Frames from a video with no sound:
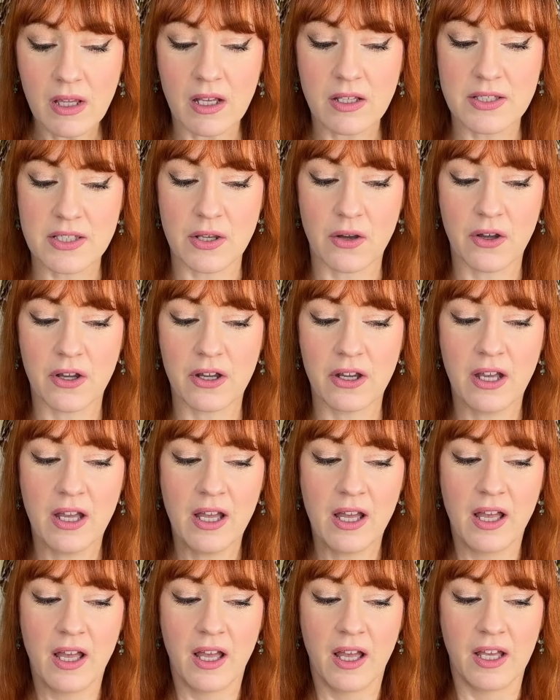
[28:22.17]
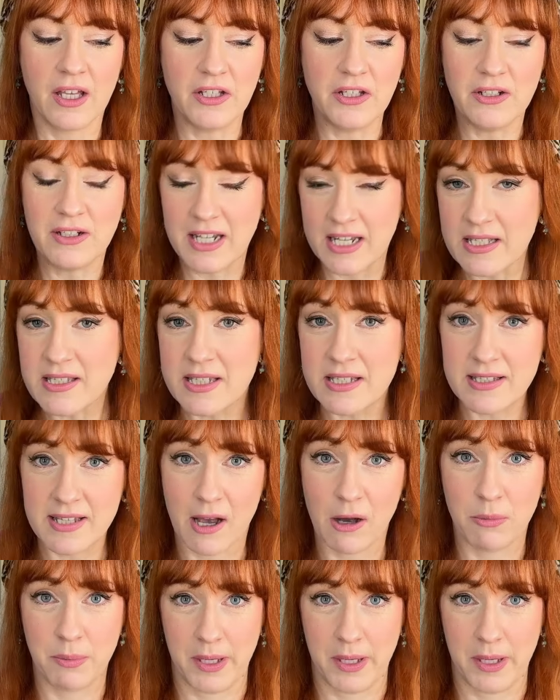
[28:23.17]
So you need to tell